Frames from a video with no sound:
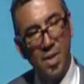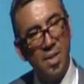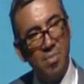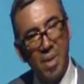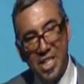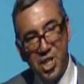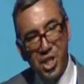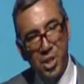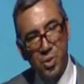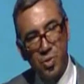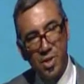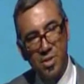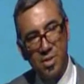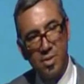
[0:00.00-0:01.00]
My
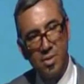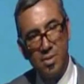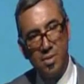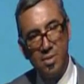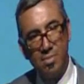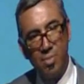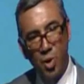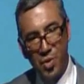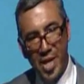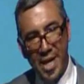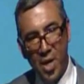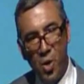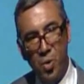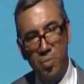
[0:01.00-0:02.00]
children, both
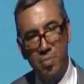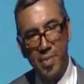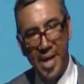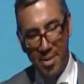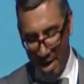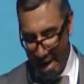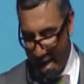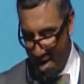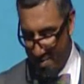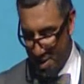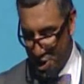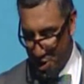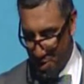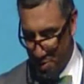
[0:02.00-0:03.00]
at home and my
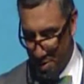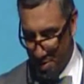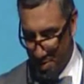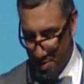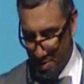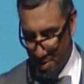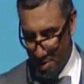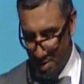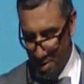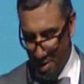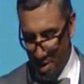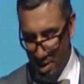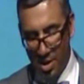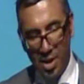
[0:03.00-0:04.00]
AVID children,
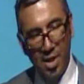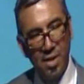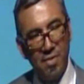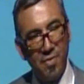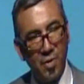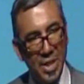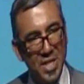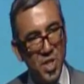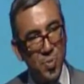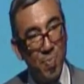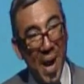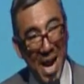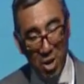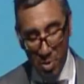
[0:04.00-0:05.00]
for
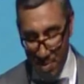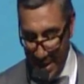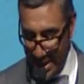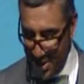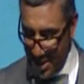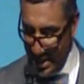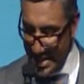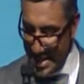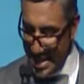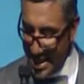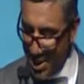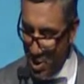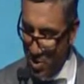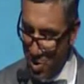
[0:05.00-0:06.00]
inspiring me to
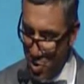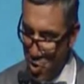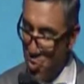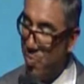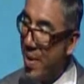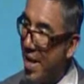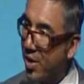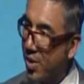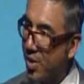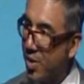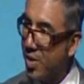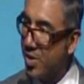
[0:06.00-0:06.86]
continue to do better.